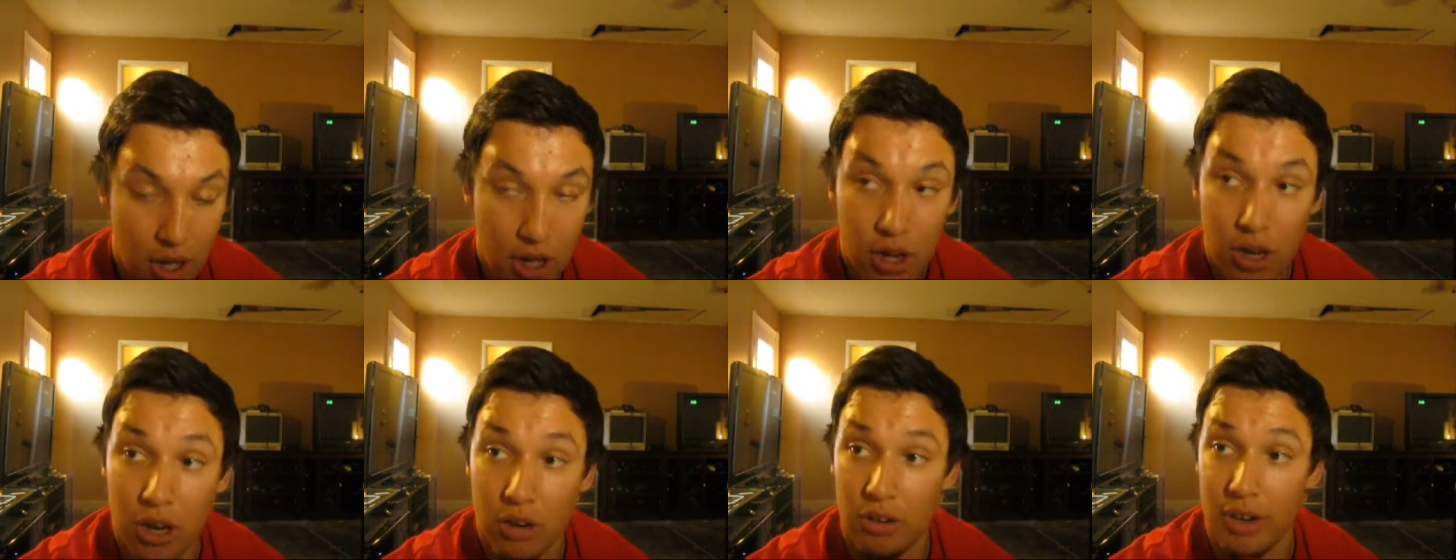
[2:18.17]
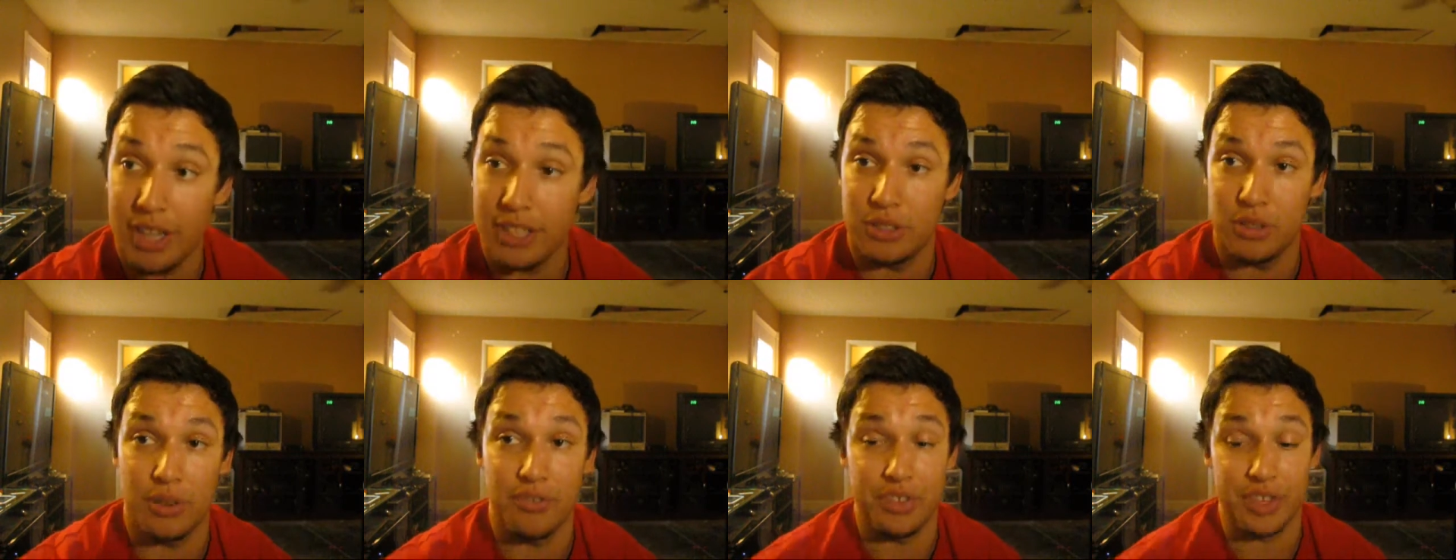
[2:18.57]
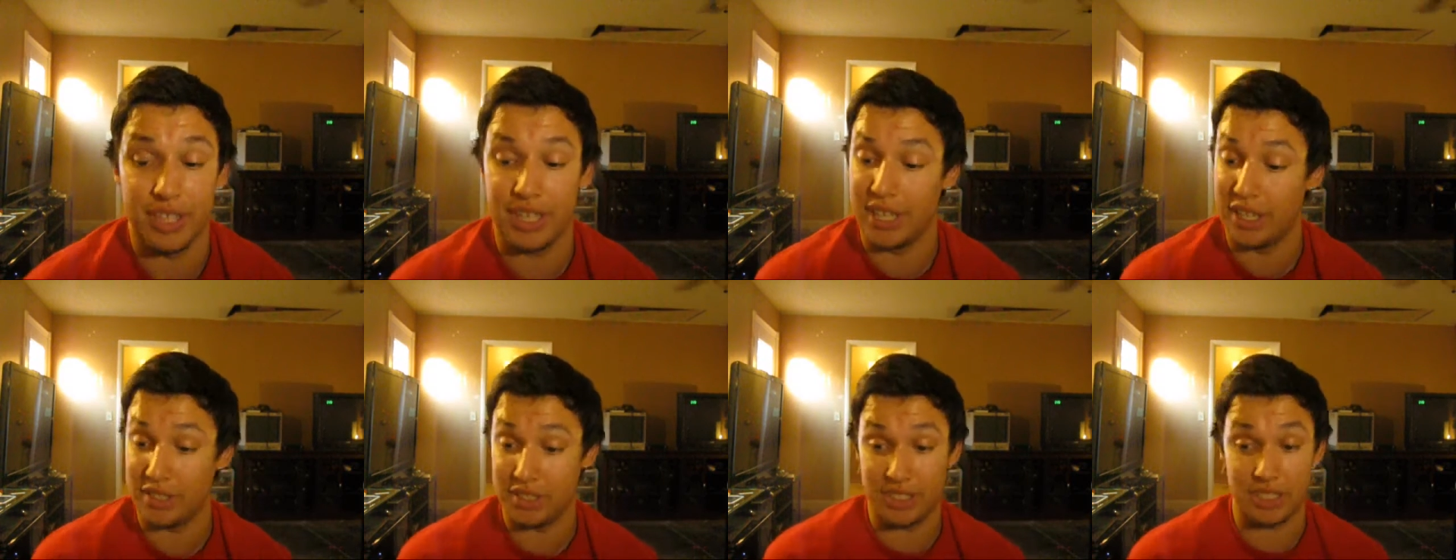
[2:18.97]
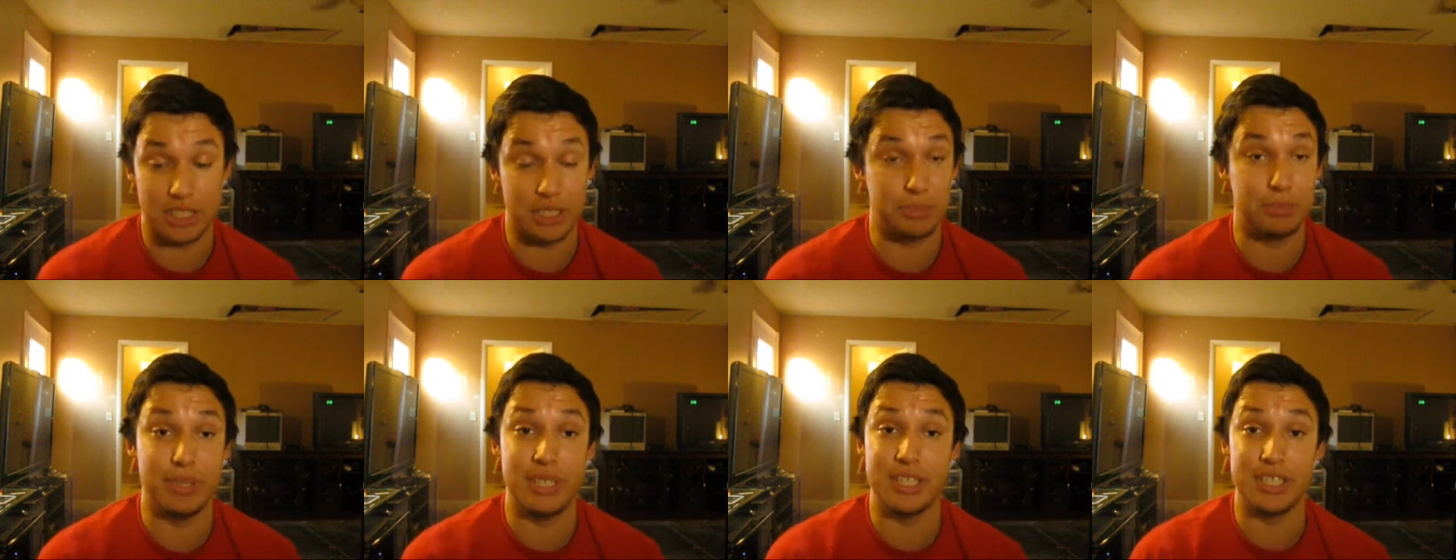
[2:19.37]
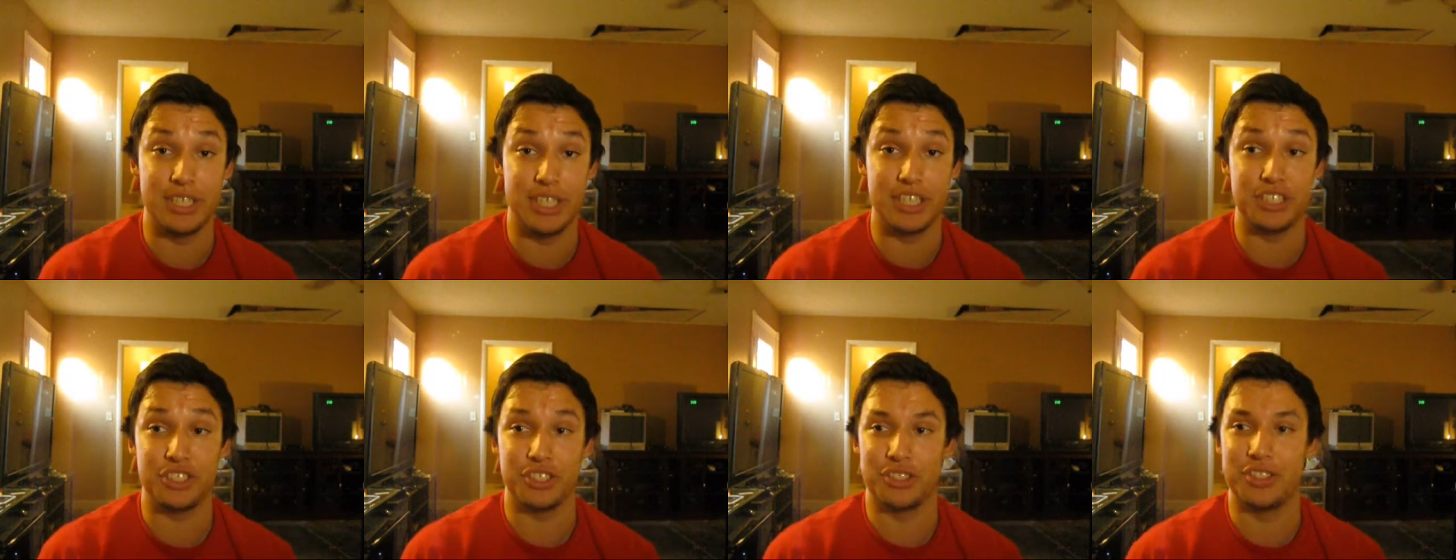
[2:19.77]
Alright, so everything else is
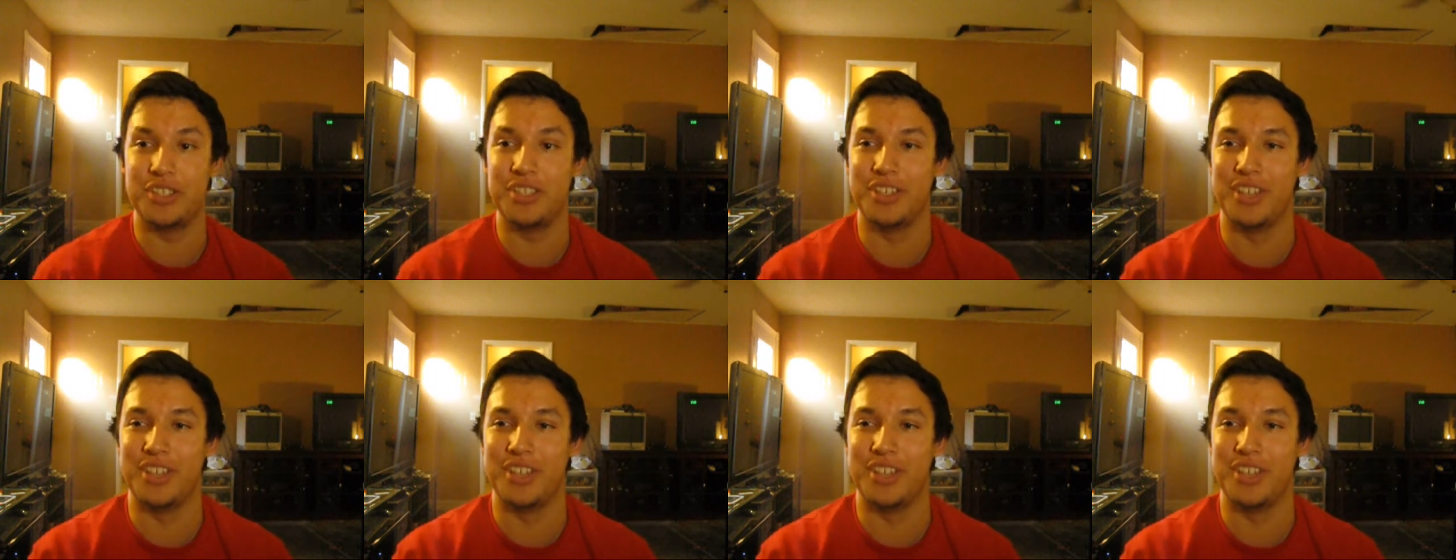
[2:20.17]
PC Engine.